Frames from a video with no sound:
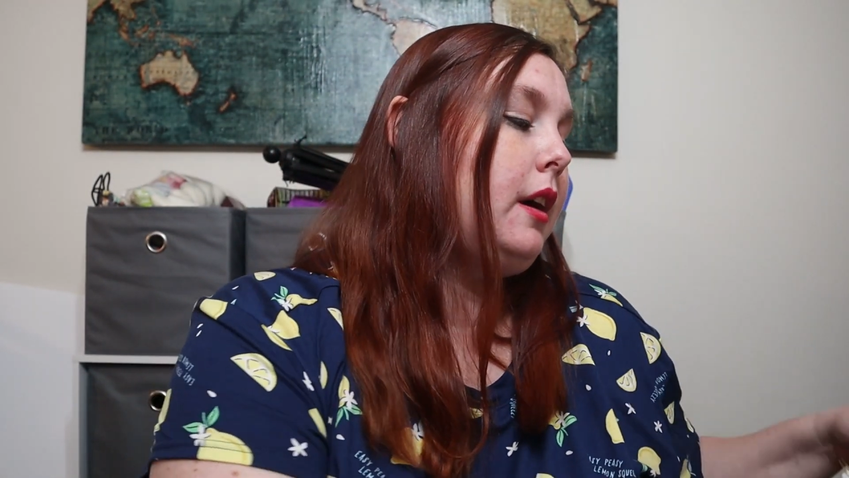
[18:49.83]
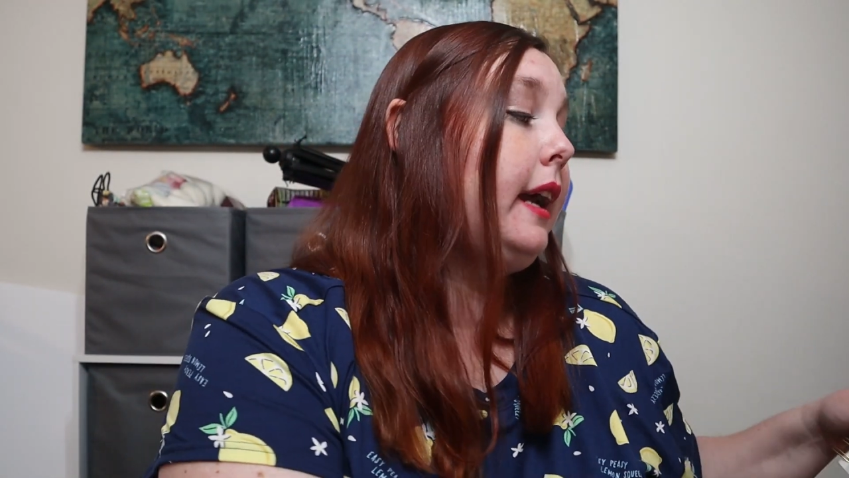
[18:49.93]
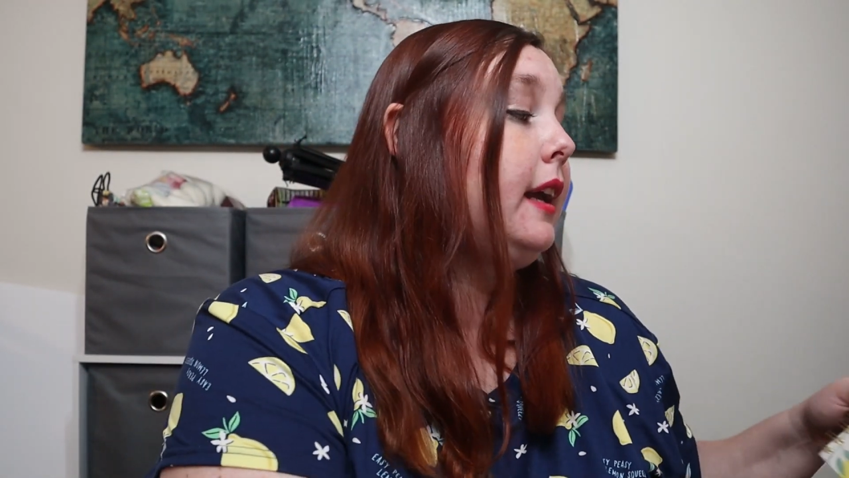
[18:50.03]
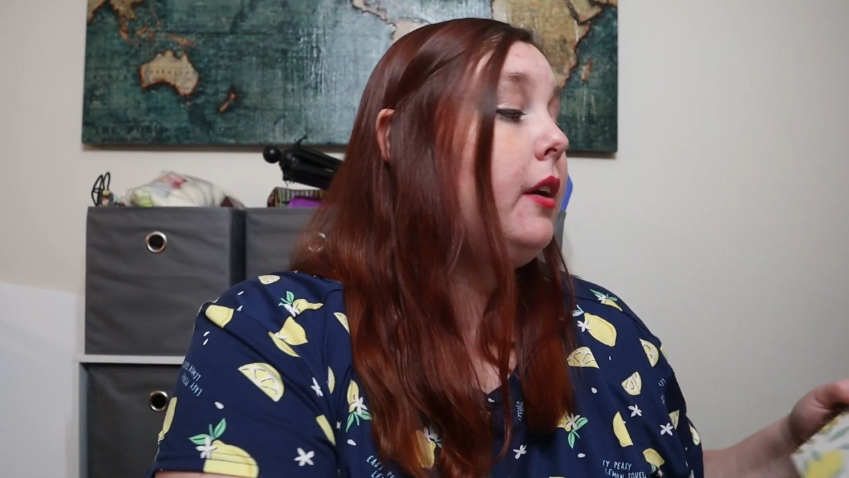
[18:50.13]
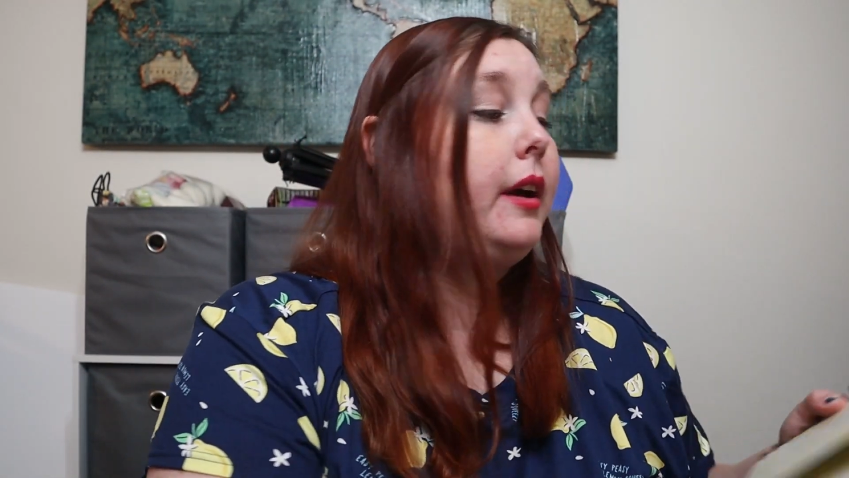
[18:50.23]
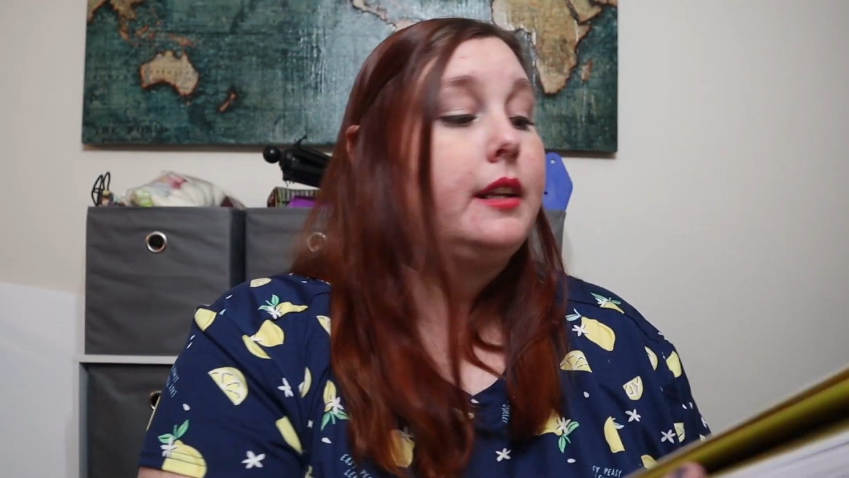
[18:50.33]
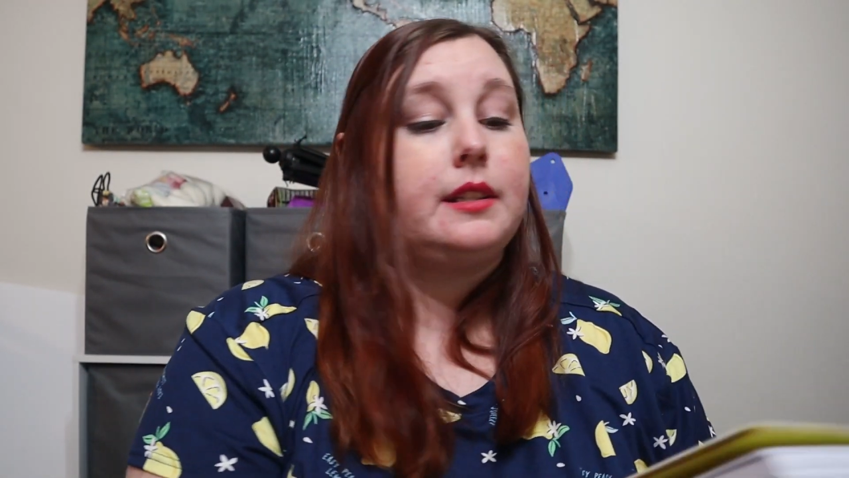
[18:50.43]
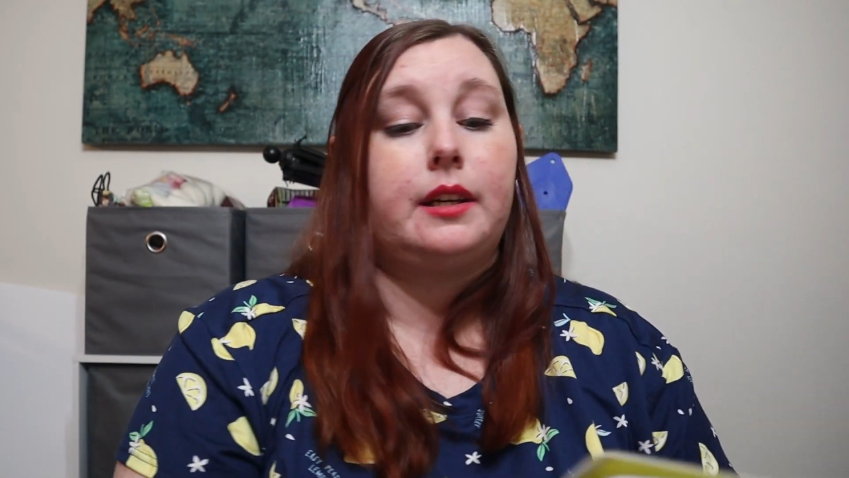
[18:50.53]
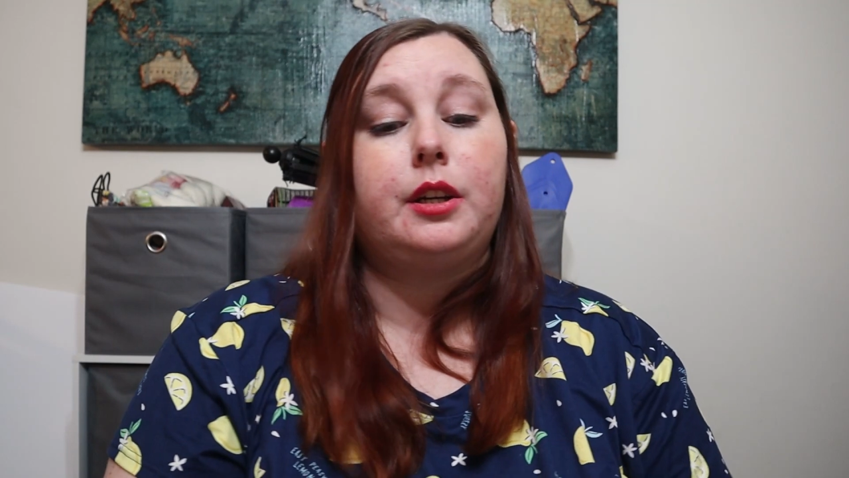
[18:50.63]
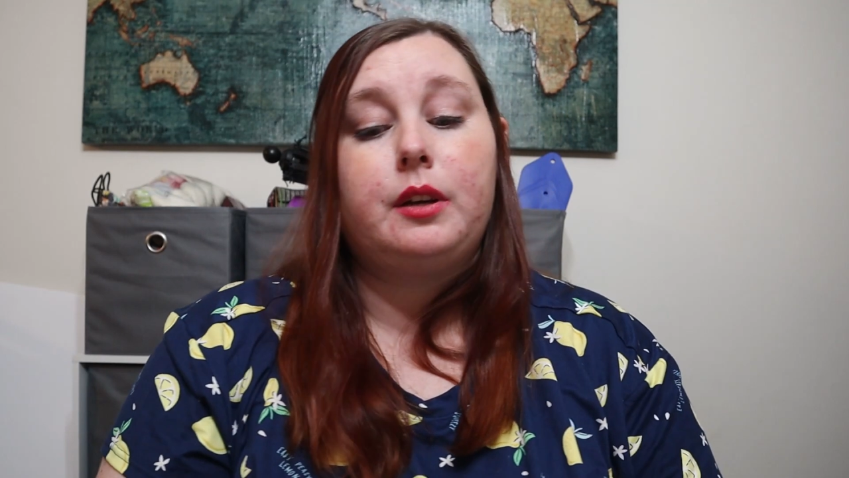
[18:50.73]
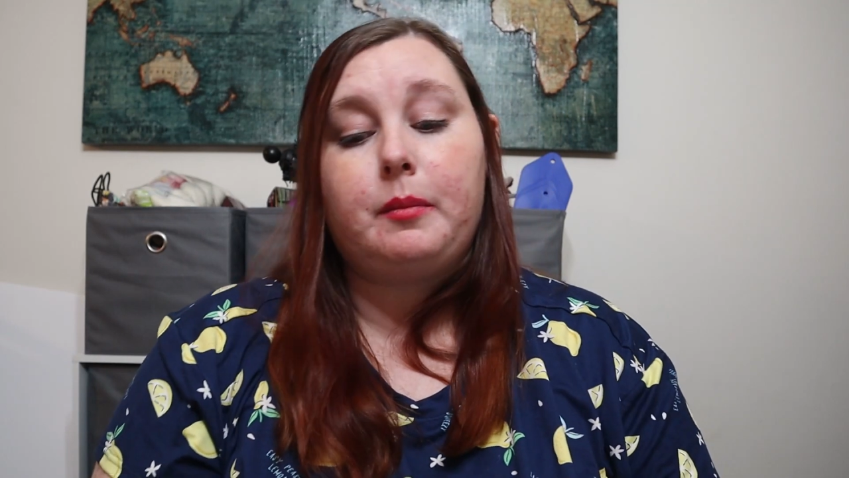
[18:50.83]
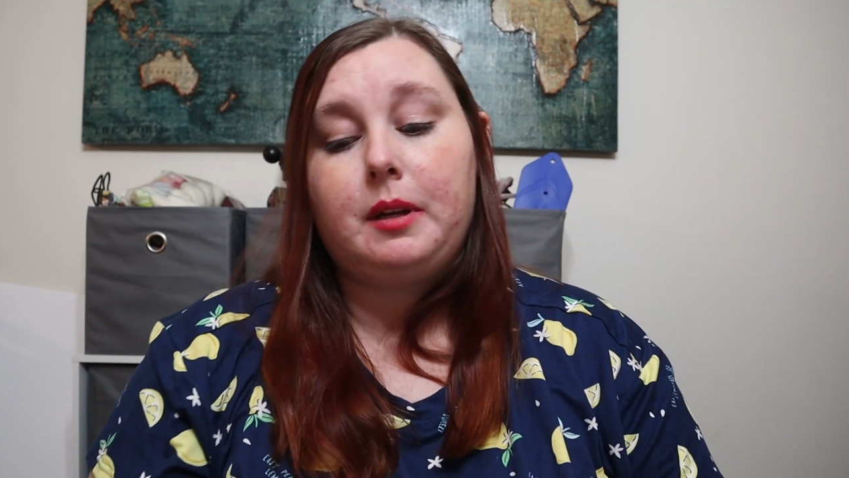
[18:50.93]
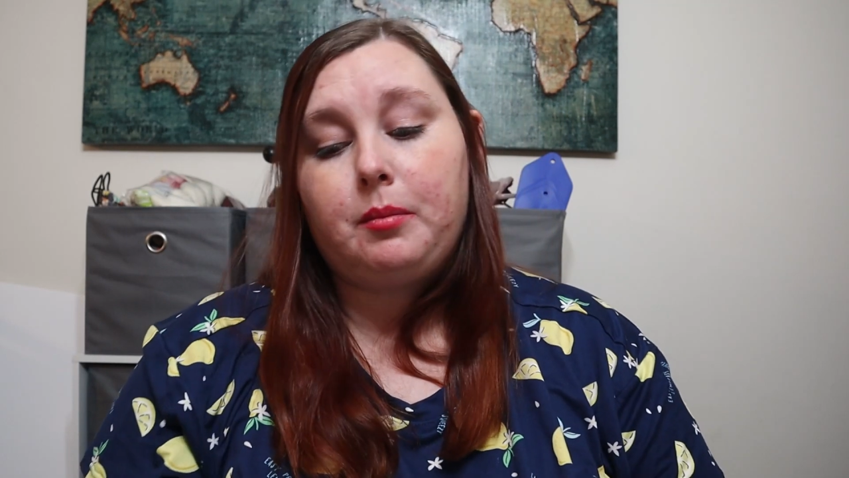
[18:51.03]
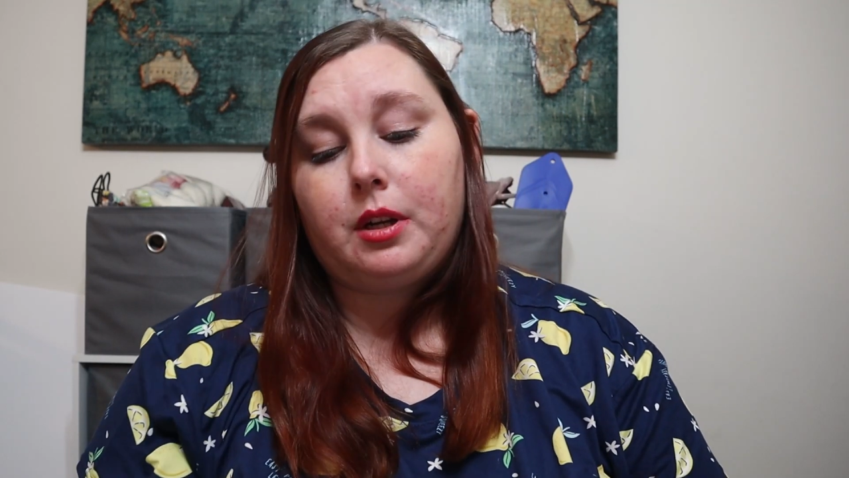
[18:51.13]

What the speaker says: I can go ahead and tell you how many